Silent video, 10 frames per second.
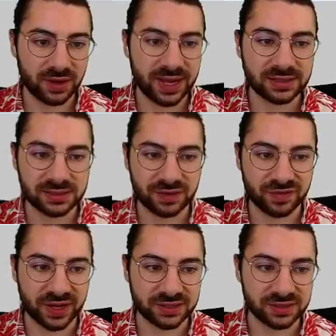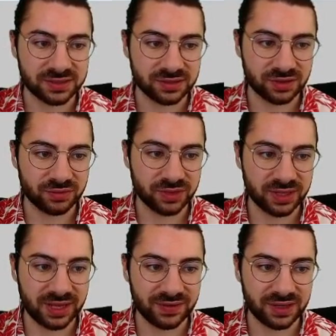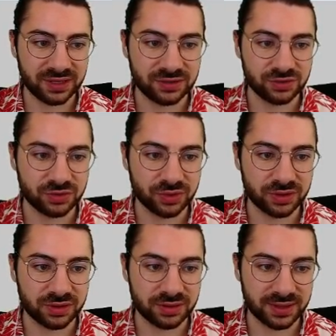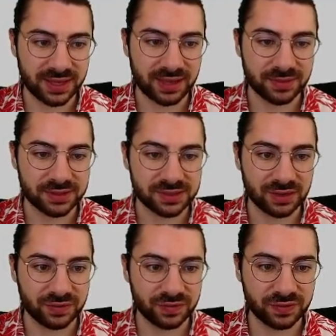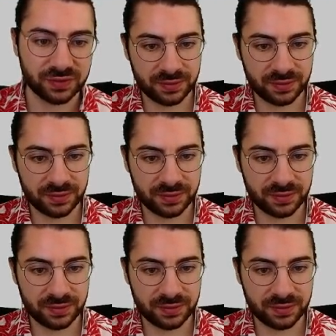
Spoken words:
outside factors that don't really have anything to do with the game itself.